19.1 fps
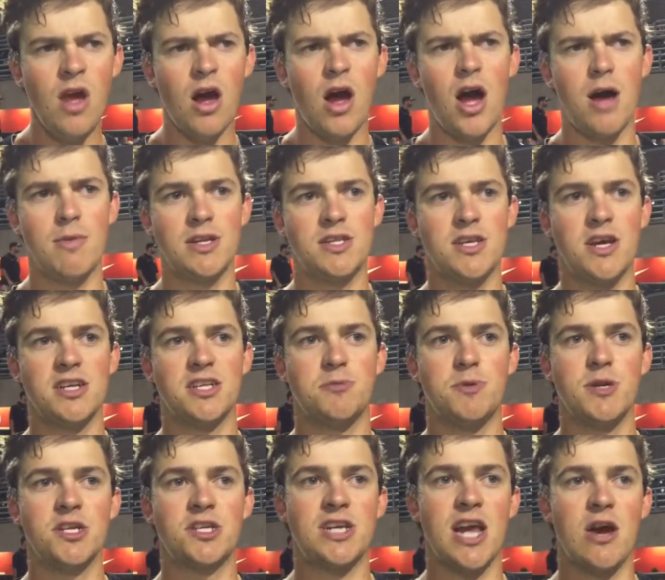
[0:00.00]
I saw his
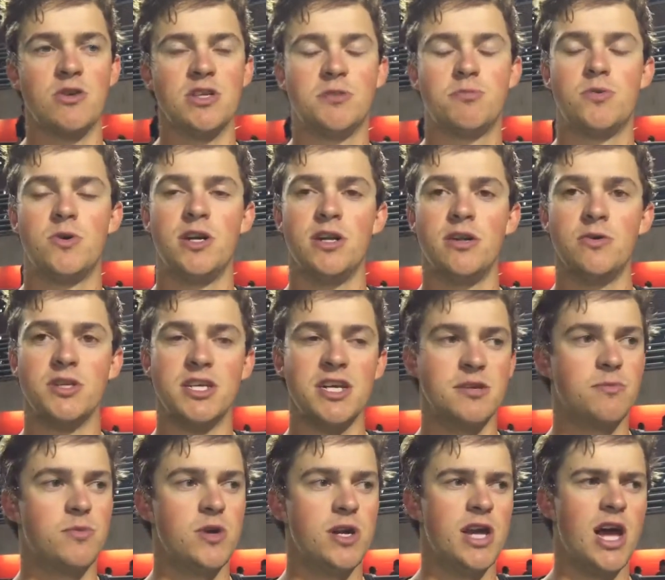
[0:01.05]
pitch count was
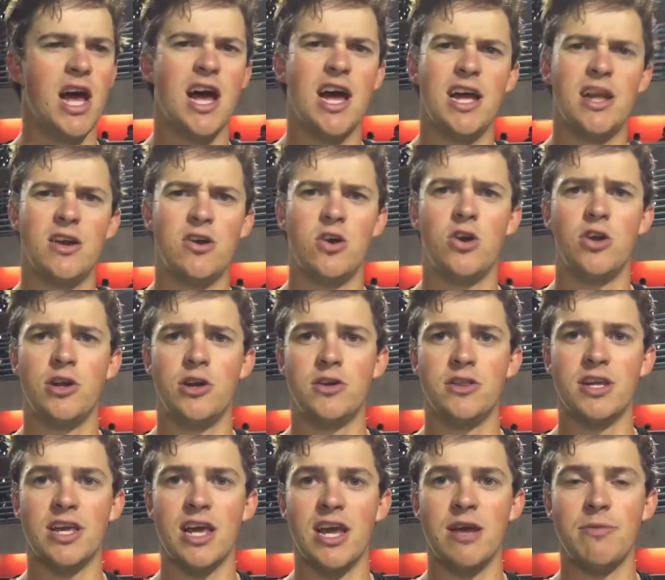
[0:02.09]
getting pretty high earlier
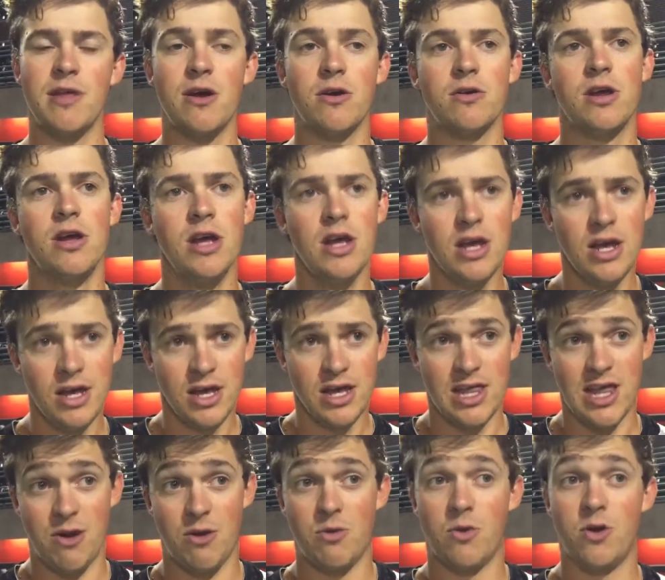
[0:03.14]
in the game.
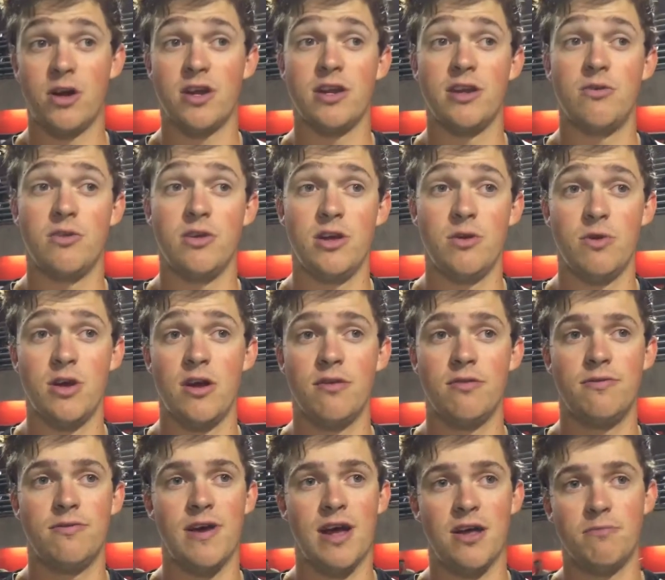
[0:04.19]
They were working it really
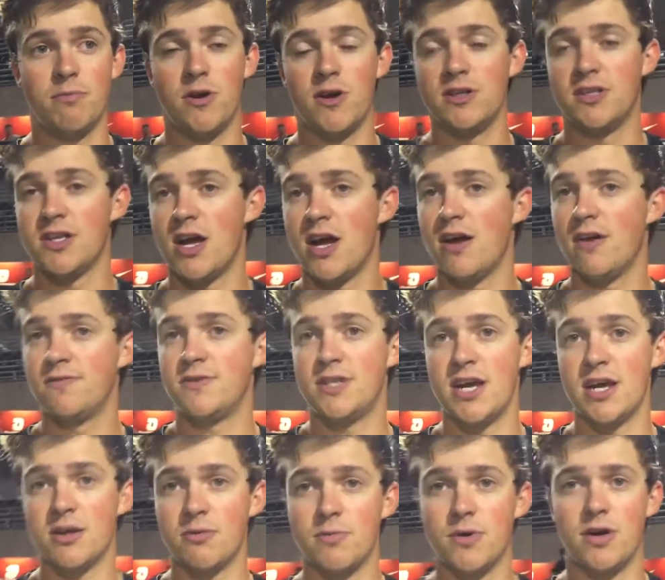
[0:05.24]
well, fouling balls off,
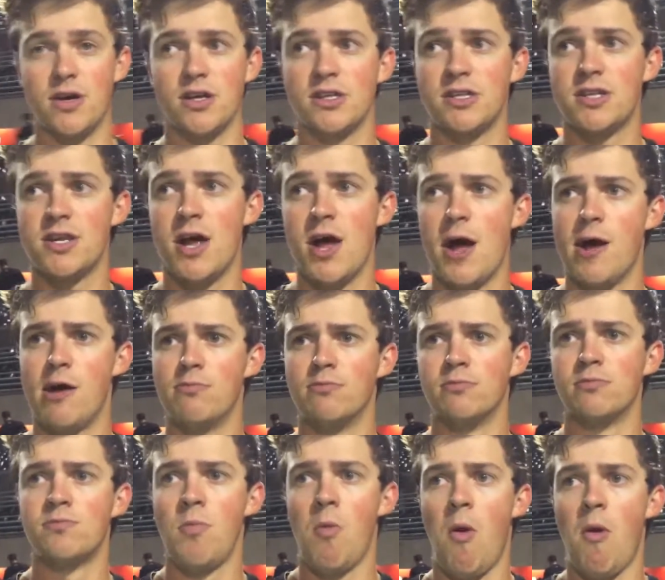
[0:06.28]
taking balls.
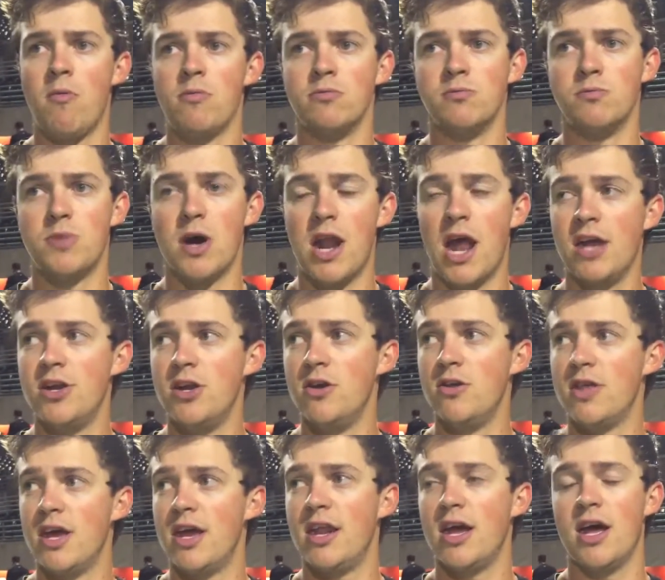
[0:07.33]
But I
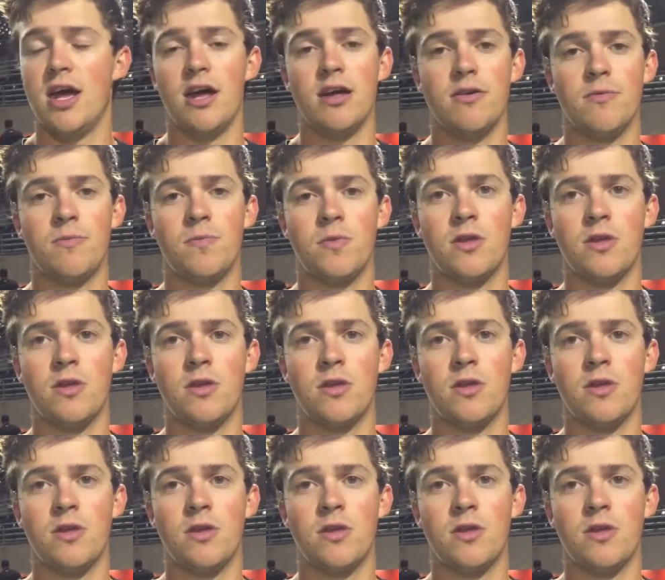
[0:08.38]
knew that